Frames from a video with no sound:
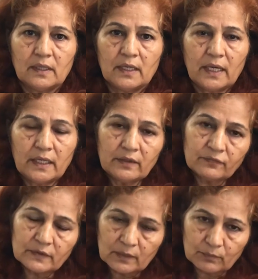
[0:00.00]
and
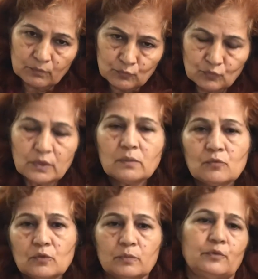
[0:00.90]
if the more and
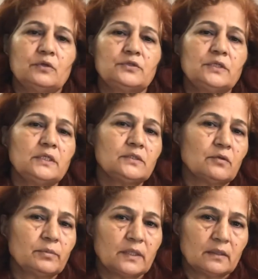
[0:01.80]
more opportunities
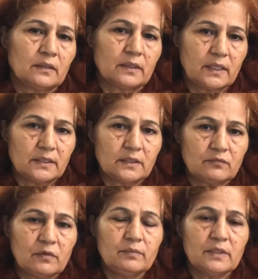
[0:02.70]
of the credit
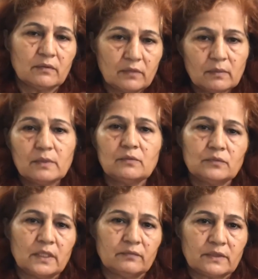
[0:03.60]
will be available to
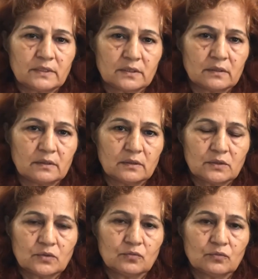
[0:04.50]
the investor,
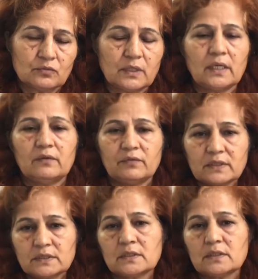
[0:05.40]
so the
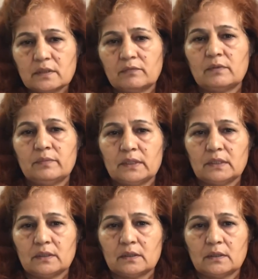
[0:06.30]
investor they will
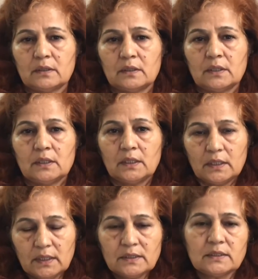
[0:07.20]
be
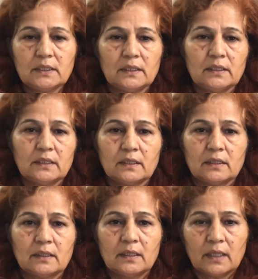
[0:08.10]
easily
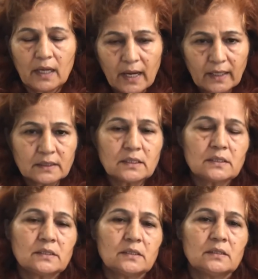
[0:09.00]

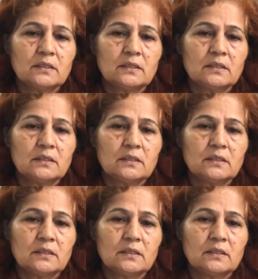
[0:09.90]
access